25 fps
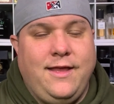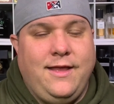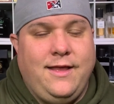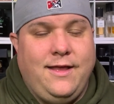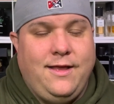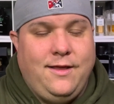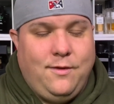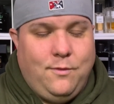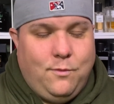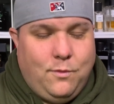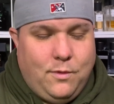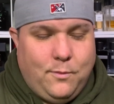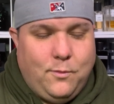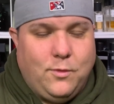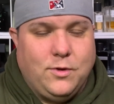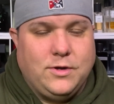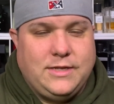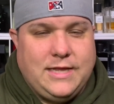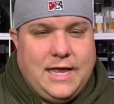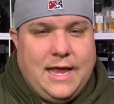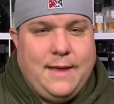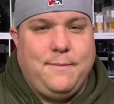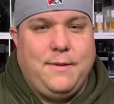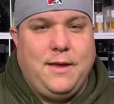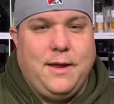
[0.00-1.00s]
one more
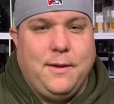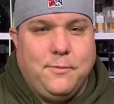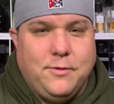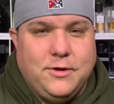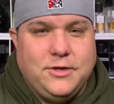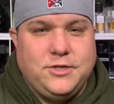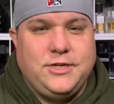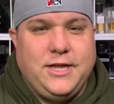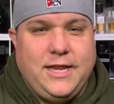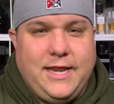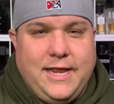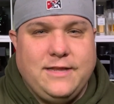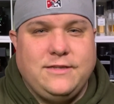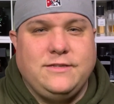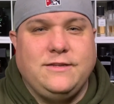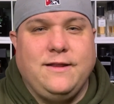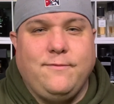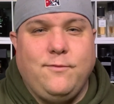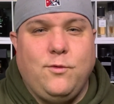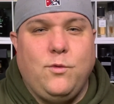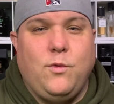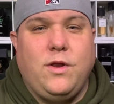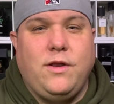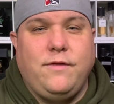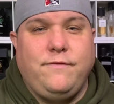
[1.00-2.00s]
time, I appreciate each and
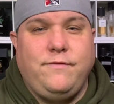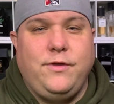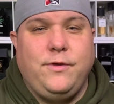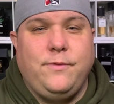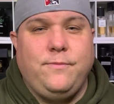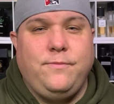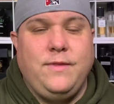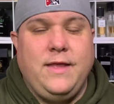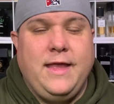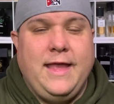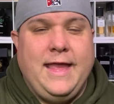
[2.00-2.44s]
every one of you.